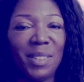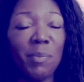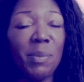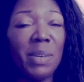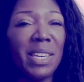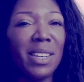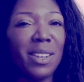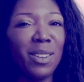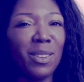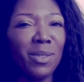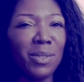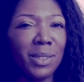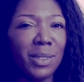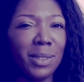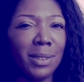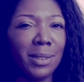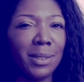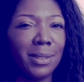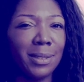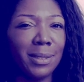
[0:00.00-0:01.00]
be
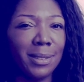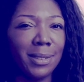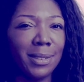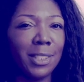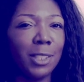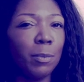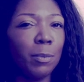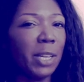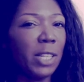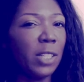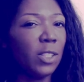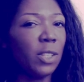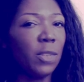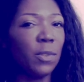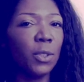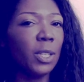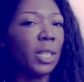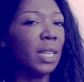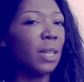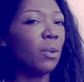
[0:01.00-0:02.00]
careful, especially if
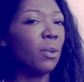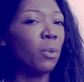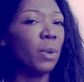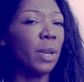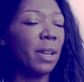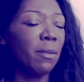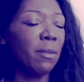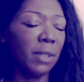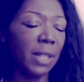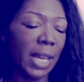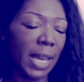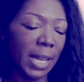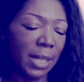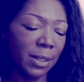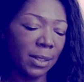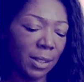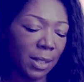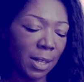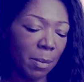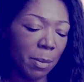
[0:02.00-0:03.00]
you're getting red
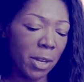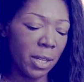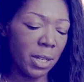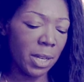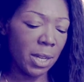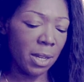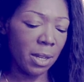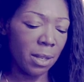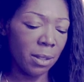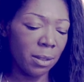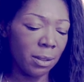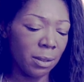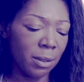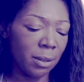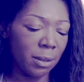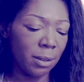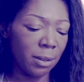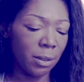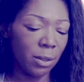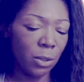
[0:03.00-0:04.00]
flags. Come on now.
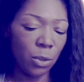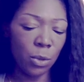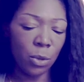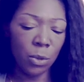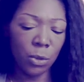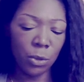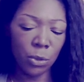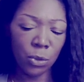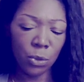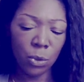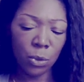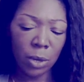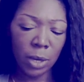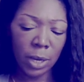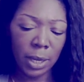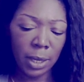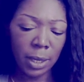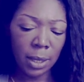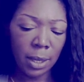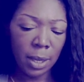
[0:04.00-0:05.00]
You know the
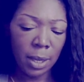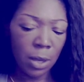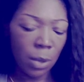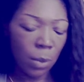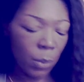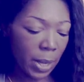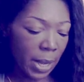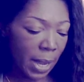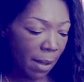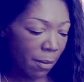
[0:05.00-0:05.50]
story. We